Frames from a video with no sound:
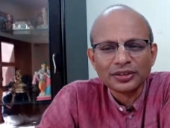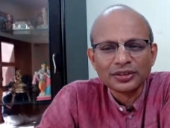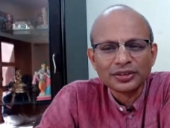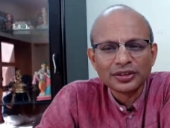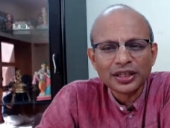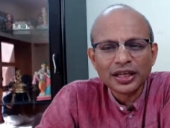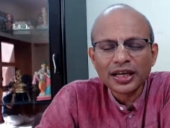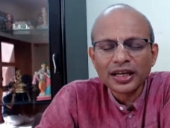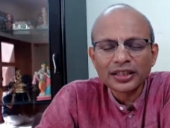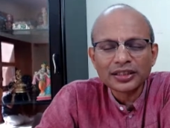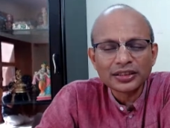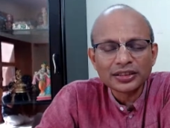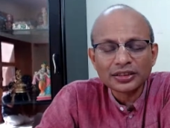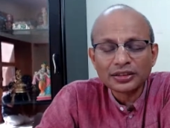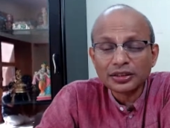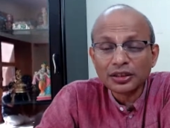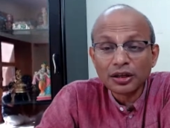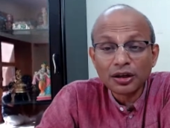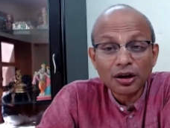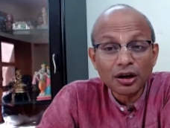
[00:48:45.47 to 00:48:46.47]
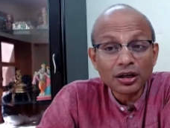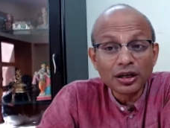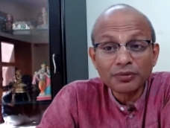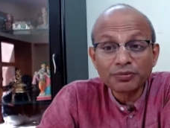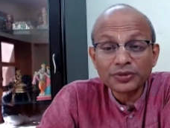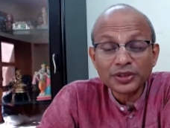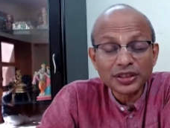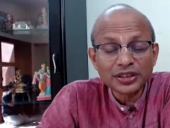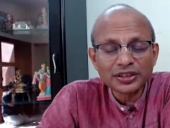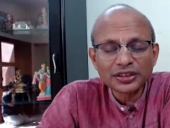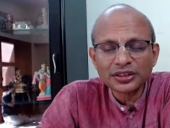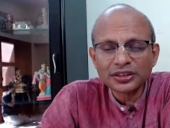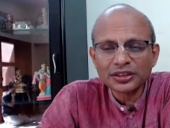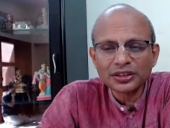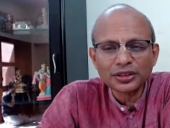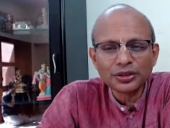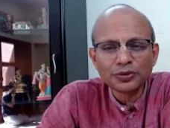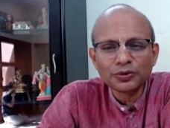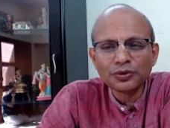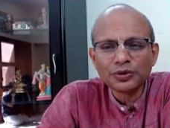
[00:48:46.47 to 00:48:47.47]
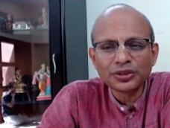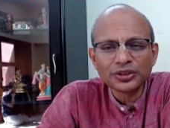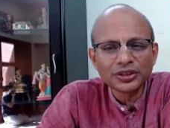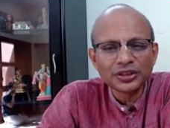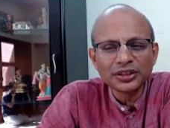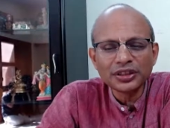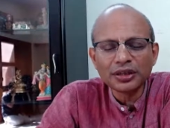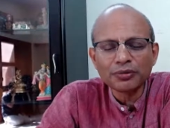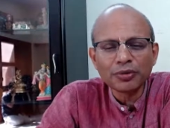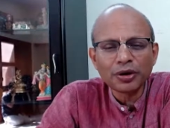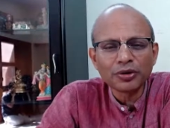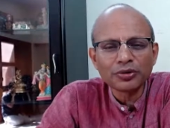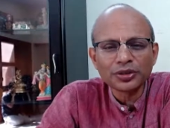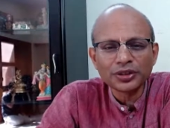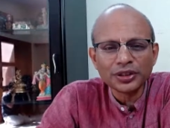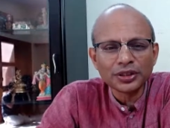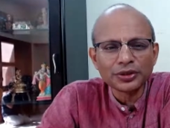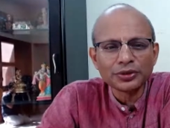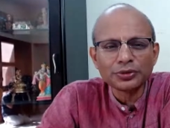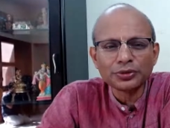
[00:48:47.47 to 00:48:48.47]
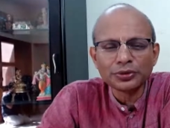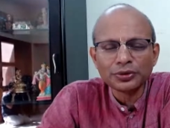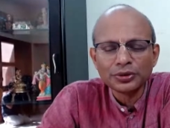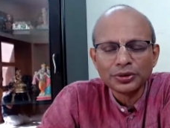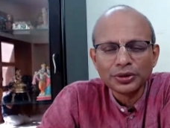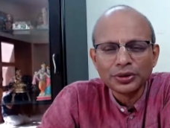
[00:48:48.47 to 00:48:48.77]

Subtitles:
There is a lot of things you will see about Yadu.